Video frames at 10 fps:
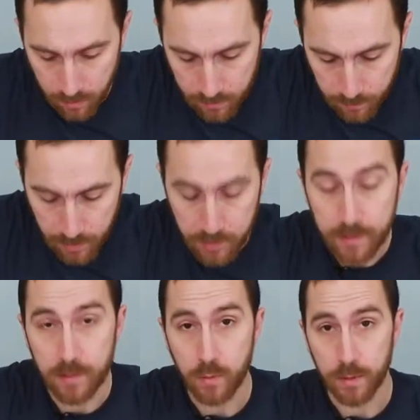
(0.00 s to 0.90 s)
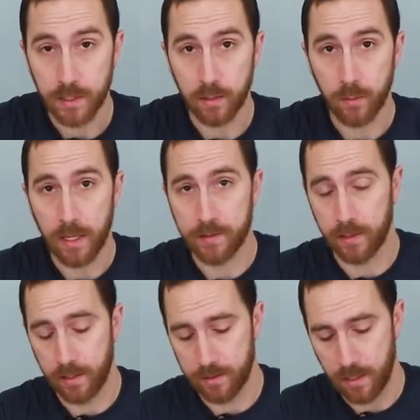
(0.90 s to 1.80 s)
Especially since we're dealing with
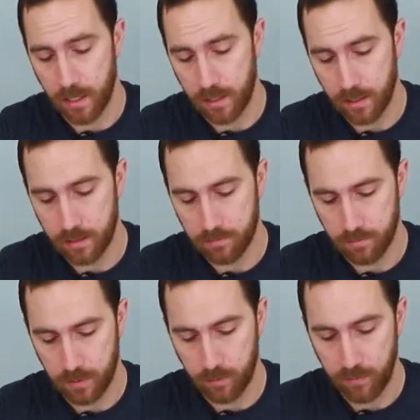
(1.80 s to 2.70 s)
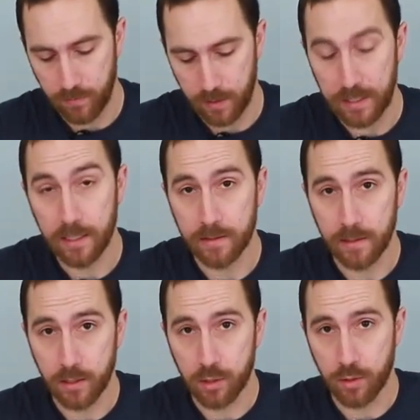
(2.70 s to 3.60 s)
SLS nylon, it can be very easy
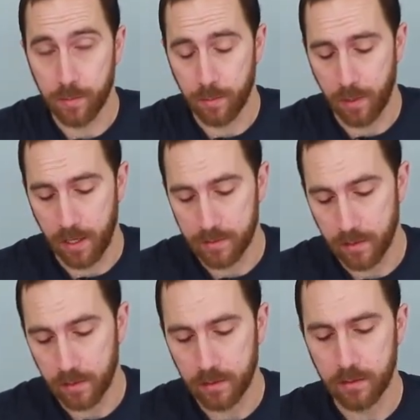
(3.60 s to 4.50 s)
to strip the plastic.